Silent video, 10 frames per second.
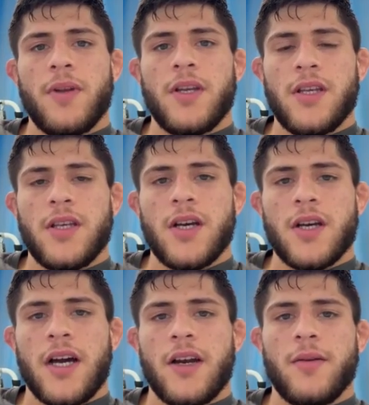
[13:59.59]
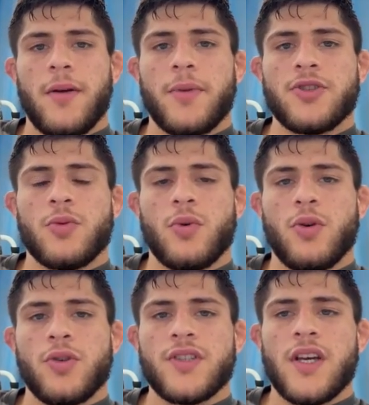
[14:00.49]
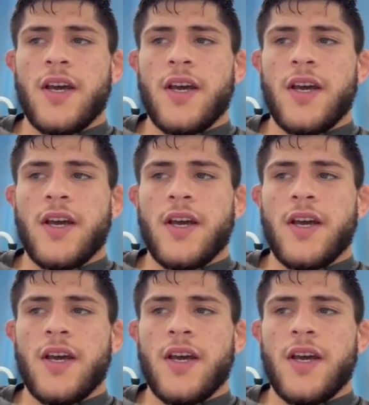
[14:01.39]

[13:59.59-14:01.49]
and he got a bunch of rolls.